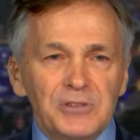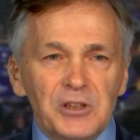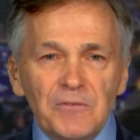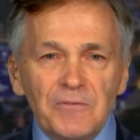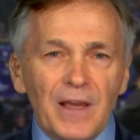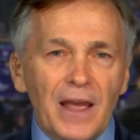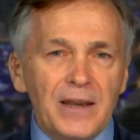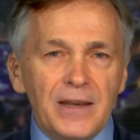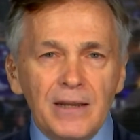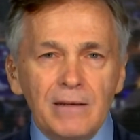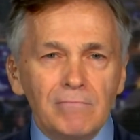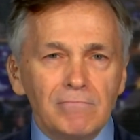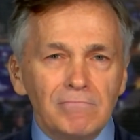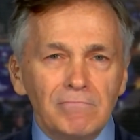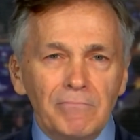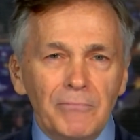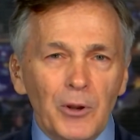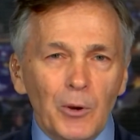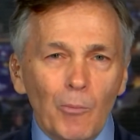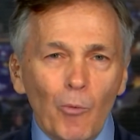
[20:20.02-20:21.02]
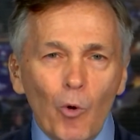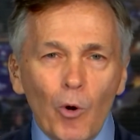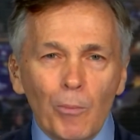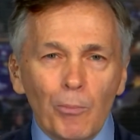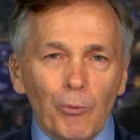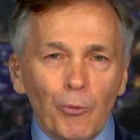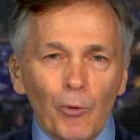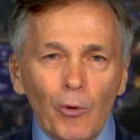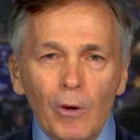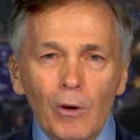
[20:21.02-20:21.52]
defendant they're
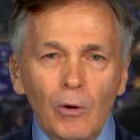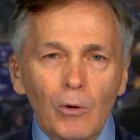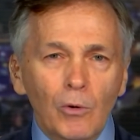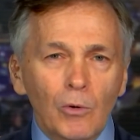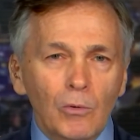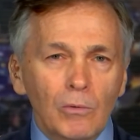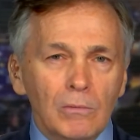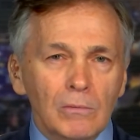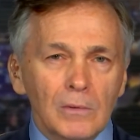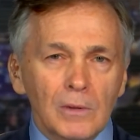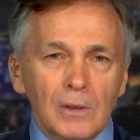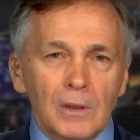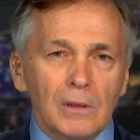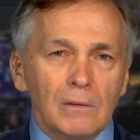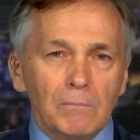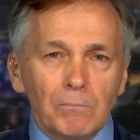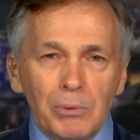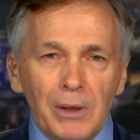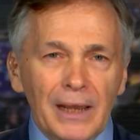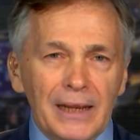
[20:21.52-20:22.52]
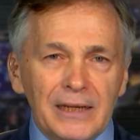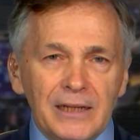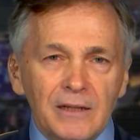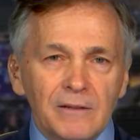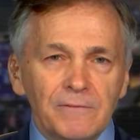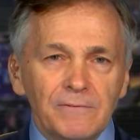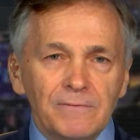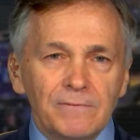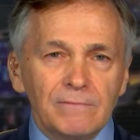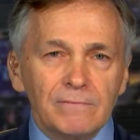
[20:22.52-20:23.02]
more pro
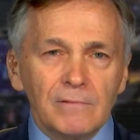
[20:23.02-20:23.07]
plaintiff